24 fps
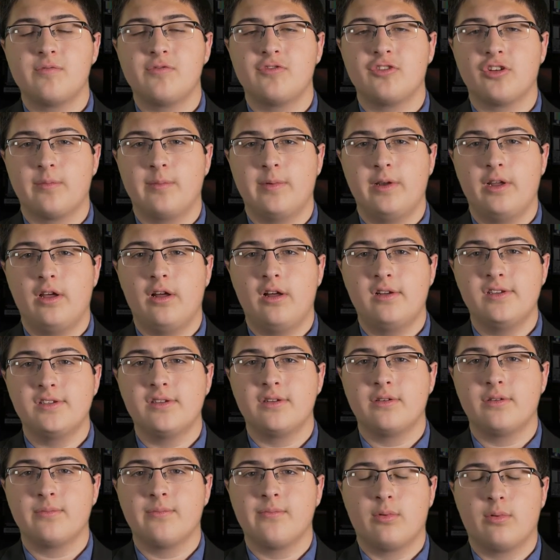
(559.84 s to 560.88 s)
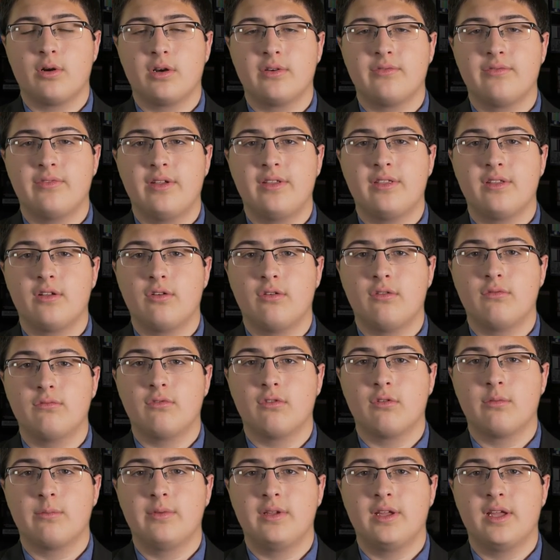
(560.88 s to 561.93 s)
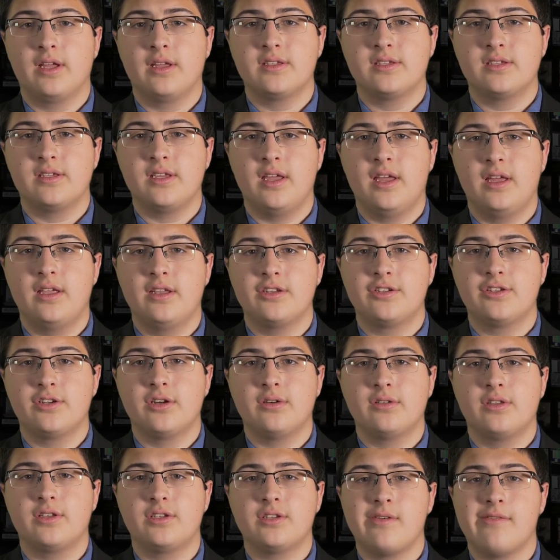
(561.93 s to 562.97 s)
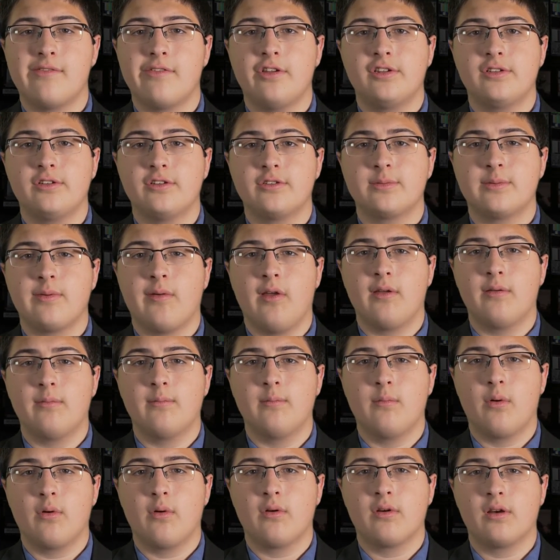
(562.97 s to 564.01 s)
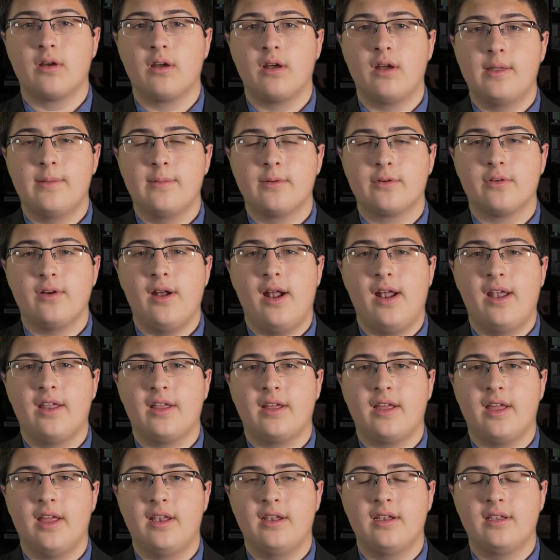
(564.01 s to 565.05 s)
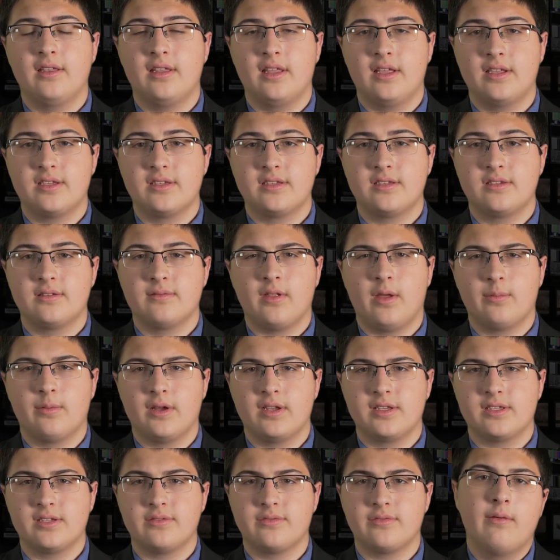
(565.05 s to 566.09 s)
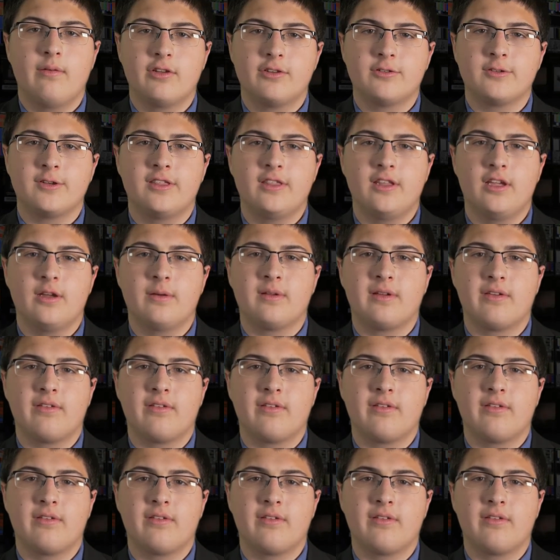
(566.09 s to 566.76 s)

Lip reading: of Germany also an important event in the Cold War because it showed the Soviet Union was becoming more democratic and less oppressive, which meant they were